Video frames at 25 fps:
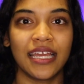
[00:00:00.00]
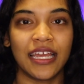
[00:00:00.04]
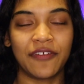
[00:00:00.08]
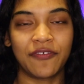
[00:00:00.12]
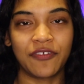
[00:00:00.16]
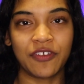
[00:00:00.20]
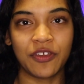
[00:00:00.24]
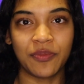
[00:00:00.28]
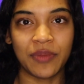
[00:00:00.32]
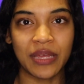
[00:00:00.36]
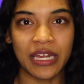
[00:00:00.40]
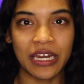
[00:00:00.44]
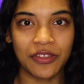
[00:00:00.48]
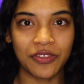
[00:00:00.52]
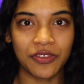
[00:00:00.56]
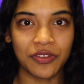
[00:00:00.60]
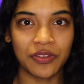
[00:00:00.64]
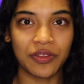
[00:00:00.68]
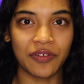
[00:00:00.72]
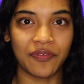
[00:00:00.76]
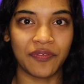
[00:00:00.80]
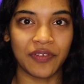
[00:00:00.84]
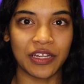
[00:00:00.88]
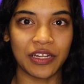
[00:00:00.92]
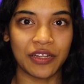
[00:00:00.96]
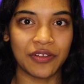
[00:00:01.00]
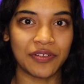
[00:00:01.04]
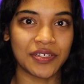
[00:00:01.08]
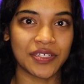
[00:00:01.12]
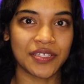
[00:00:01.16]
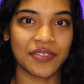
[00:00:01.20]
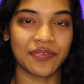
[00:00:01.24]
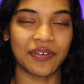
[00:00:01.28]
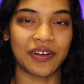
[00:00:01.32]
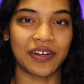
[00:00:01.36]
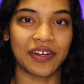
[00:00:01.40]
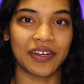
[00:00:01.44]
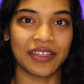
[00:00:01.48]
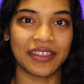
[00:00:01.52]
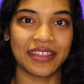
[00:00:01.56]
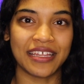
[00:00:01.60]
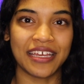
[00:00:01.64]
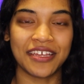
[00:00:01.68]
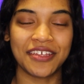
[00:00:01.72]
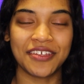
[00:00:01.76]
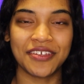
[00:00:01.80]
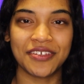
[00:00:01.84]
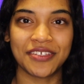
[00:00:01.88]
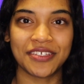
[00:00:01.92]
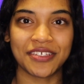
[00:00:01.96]
If you made it through the video this far,
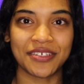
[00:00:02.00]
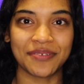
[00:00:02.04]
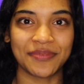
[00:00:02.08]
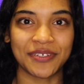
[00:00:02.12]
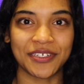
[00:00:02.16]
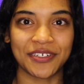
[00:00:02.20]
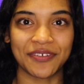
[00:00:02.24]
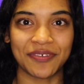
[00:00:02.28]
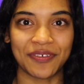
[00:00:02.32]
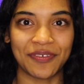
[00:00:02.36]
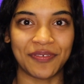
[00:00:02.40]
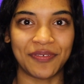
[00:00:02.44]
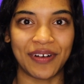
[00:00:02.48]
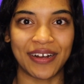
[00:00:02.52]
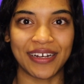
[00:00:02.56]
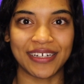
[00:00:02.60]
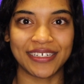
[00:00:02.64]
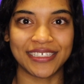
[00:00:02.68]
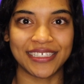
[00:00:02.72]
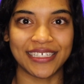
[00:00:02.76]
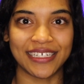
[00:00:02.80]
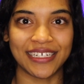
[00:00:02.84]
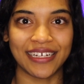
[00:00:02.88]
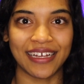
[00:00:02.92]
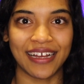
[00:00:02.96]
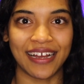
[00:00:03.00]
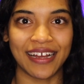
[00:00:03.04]
thank you so much for watching.